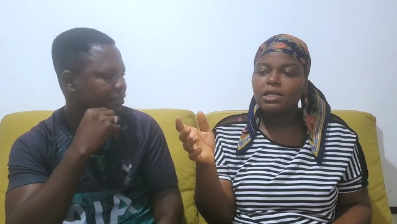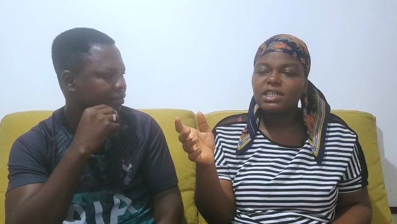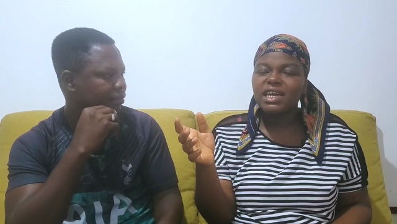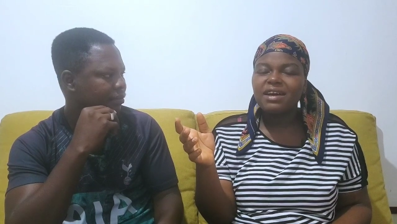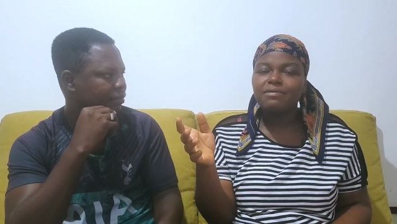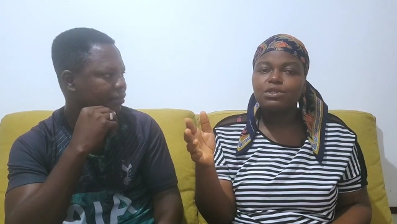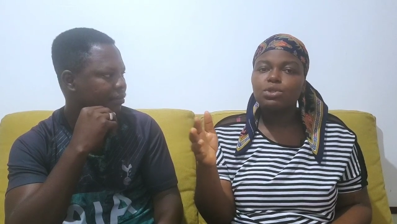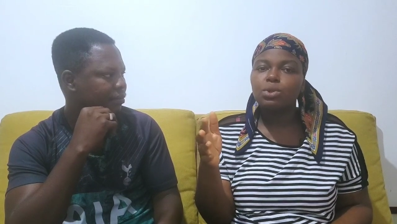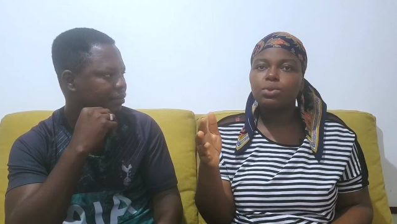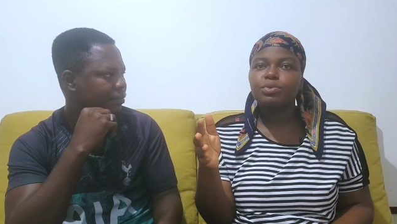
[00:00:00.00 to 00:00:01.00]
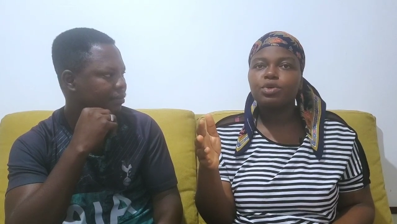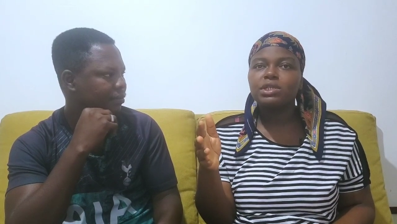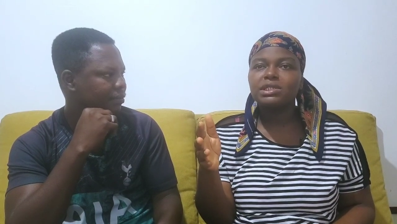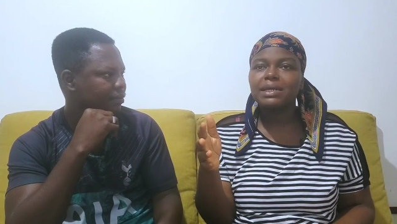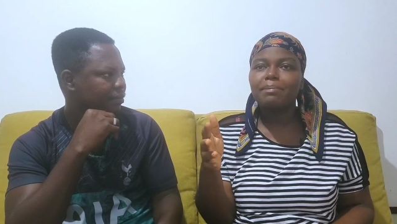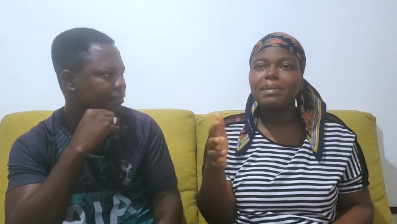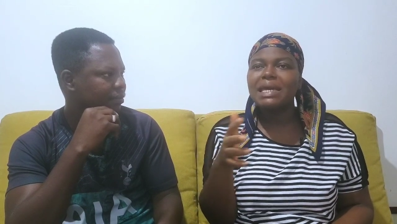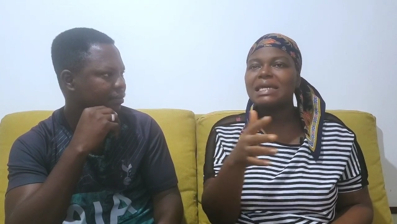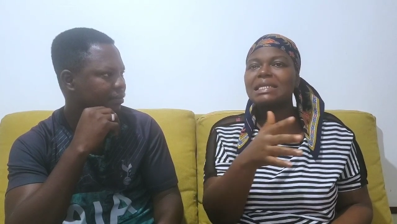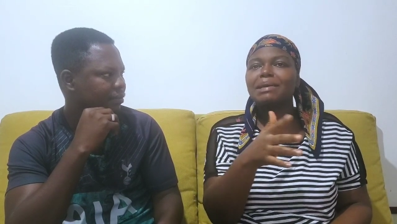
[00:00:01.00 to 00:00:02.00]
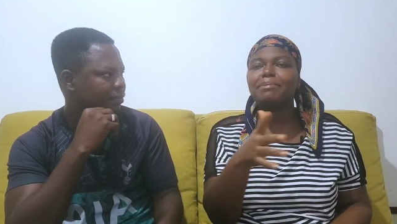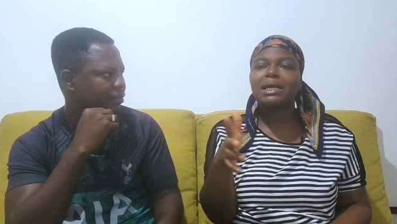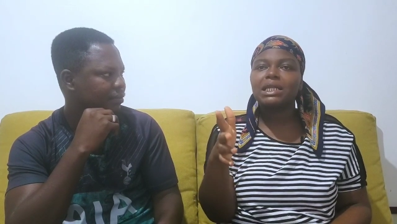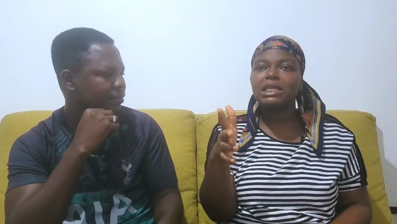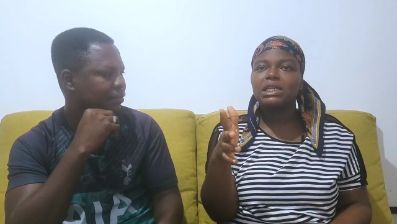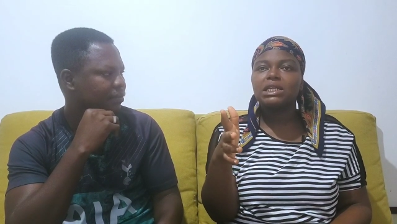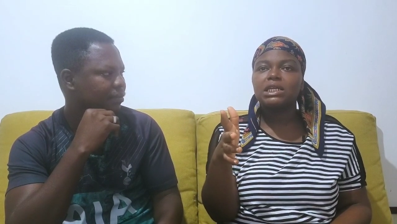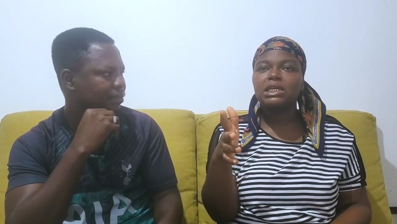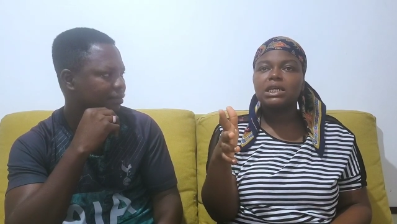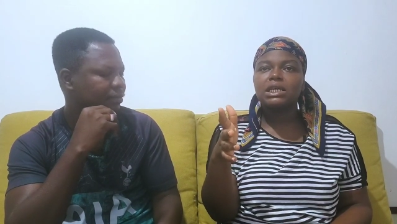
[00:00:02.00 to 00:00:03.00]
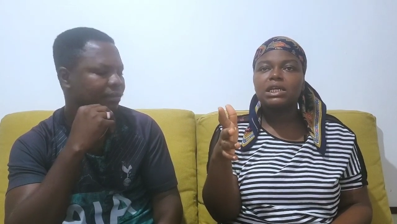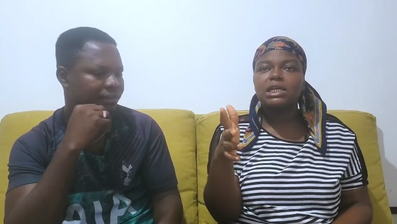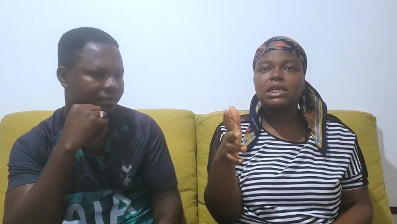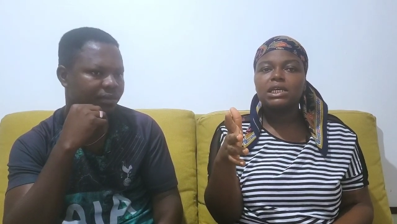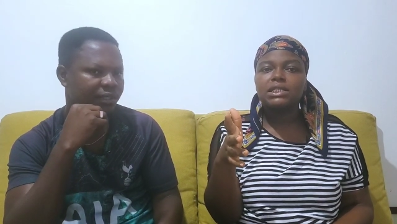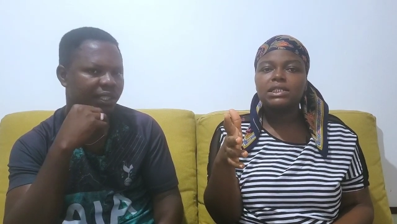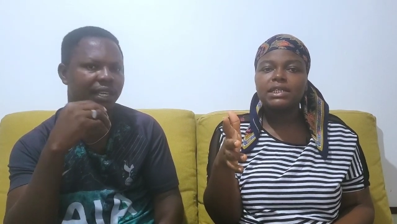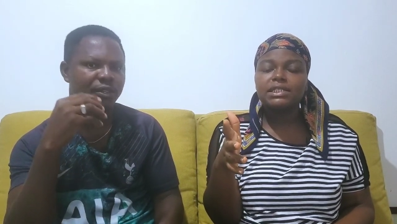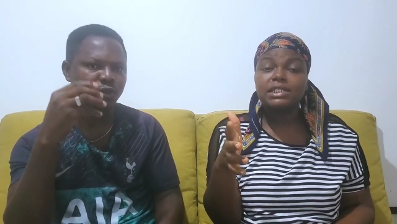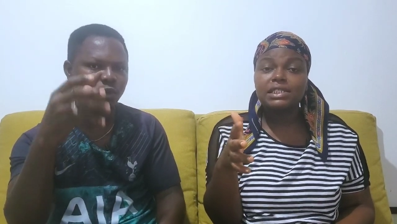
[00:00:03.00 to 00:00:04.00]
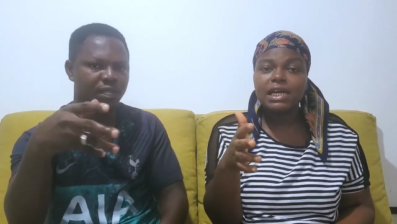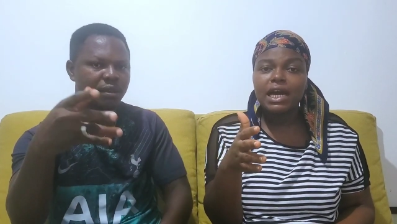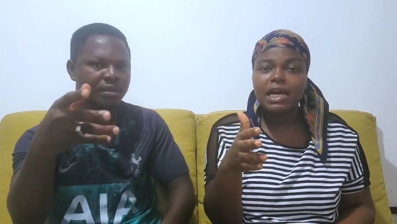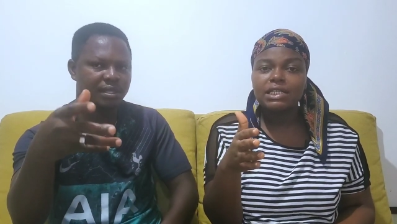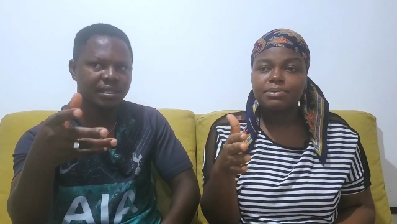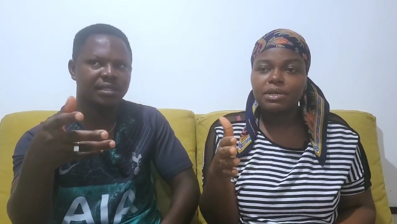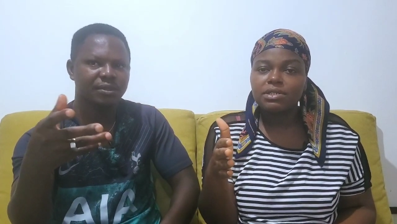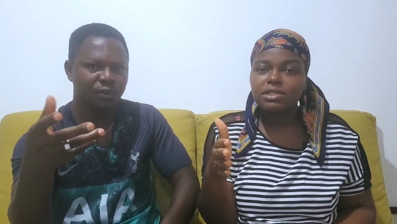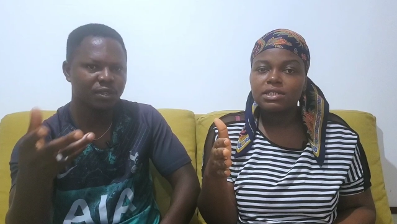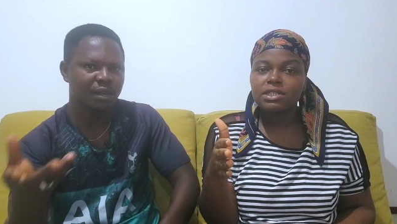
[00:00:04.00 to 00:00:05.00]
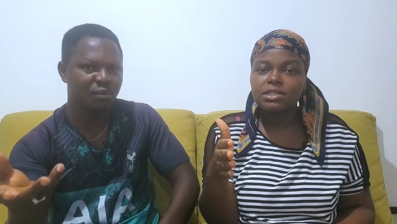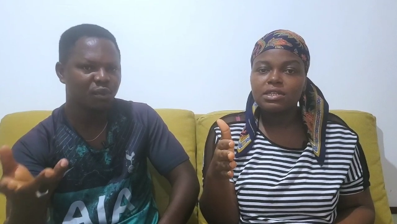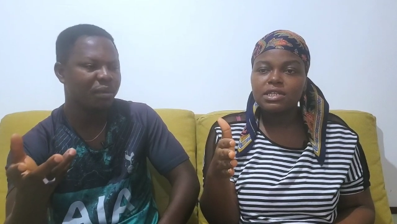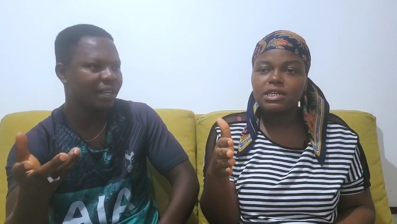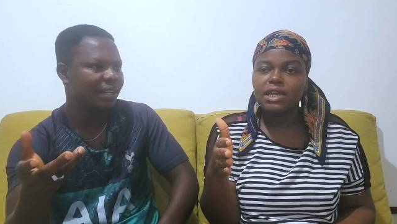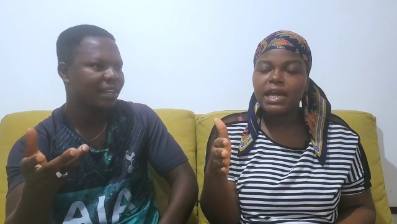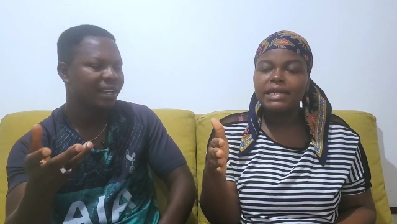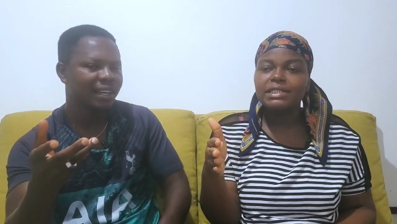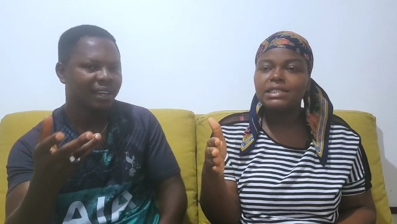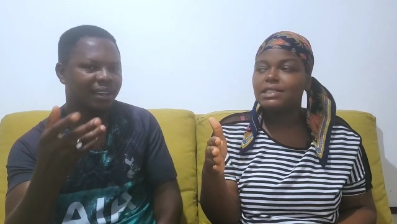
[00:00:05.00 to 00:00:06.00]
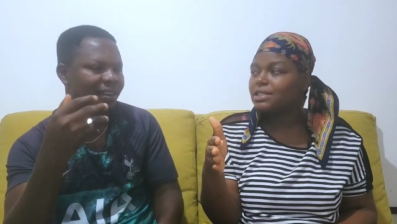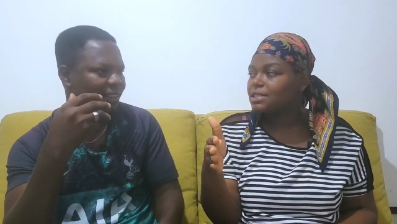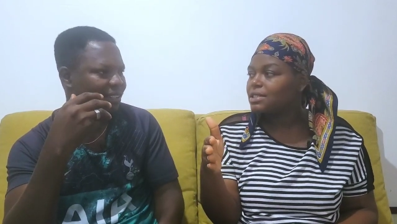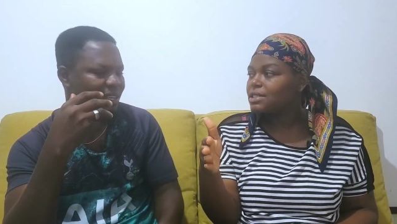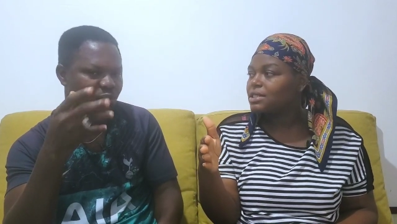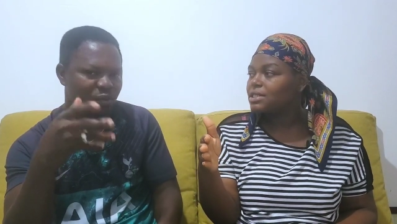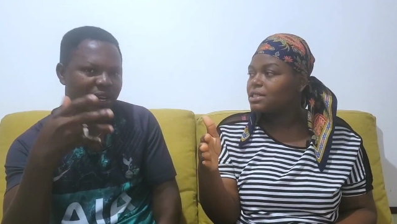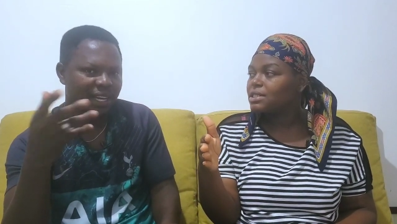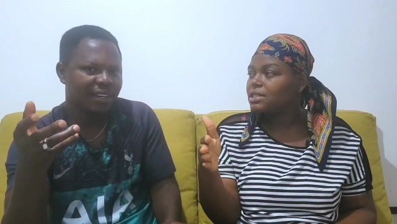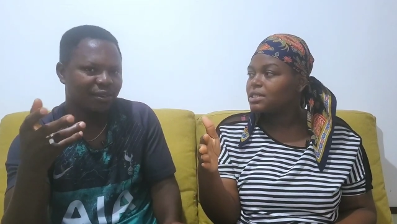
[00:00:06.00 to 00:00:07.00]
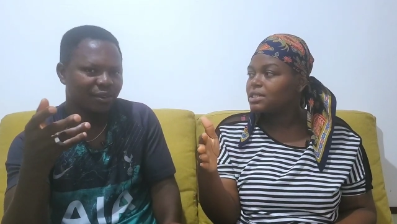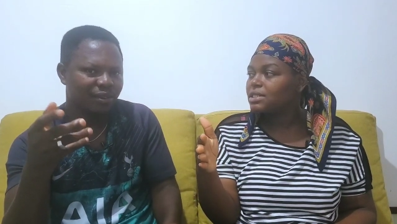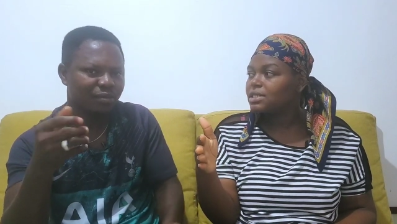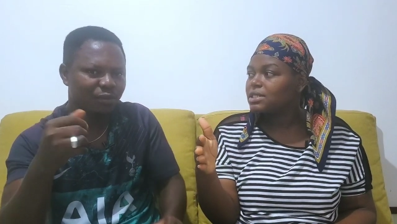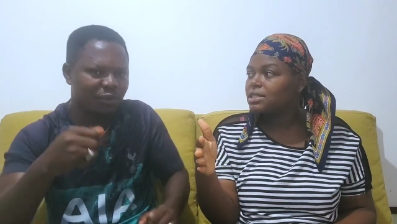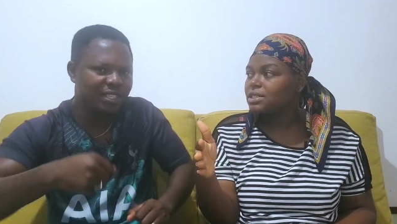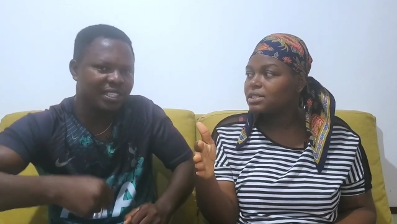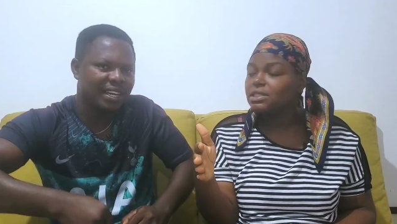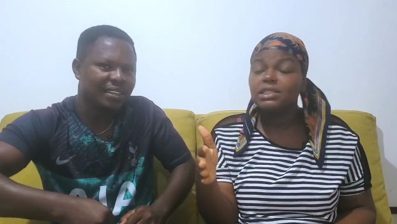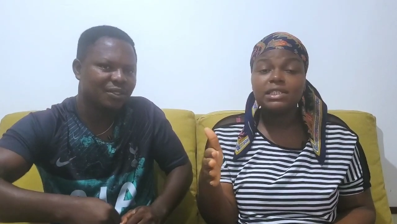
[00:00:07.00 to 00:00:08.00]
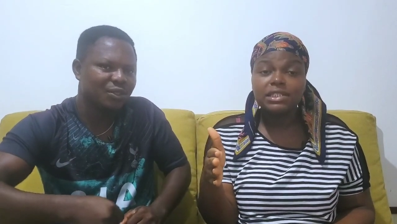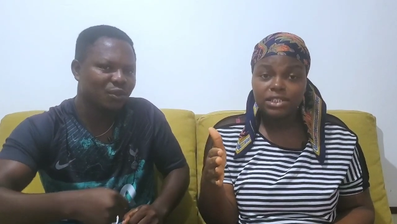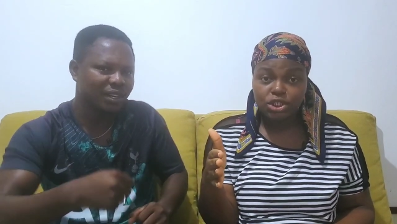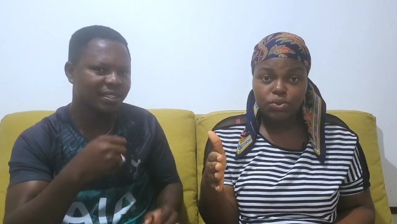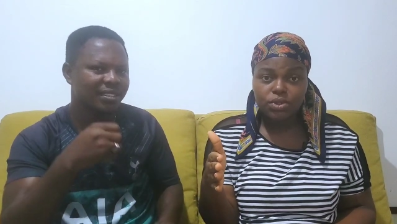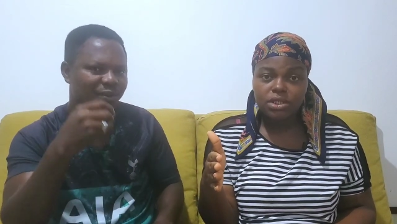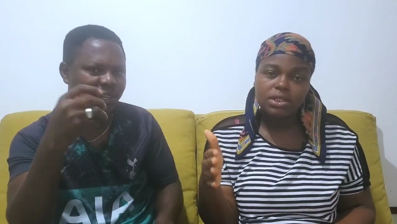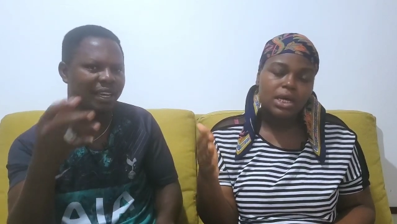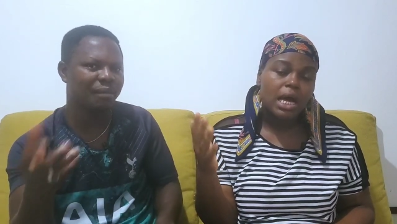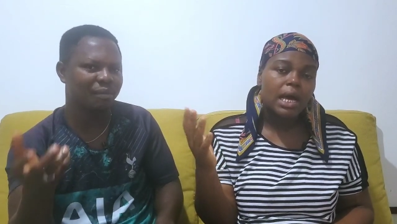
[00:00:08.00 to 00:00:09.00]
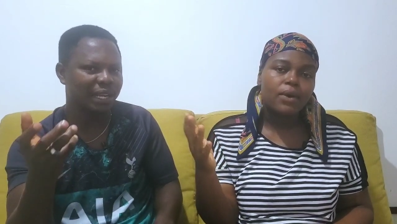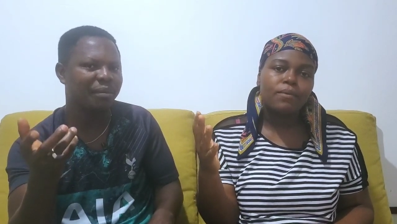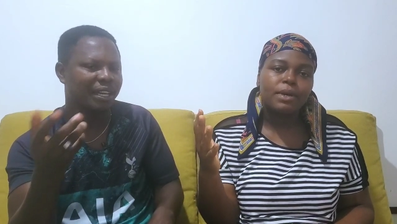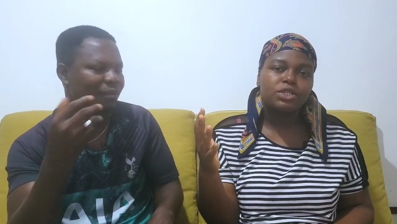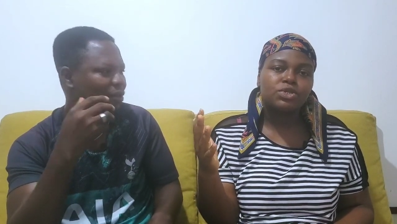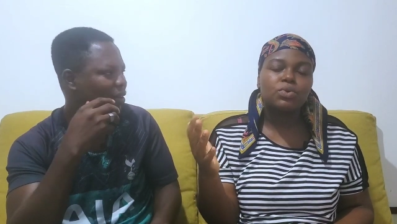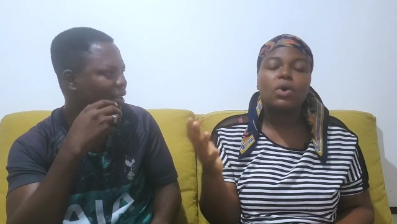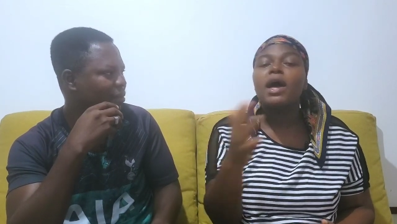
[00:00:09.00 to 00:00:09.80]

Speaker 1: they have it all because they are making the money than yeah, so their some, husbands.
Speaker 2: So some women and some women can raise their shoulders, shoulders when they are, they are making more, they are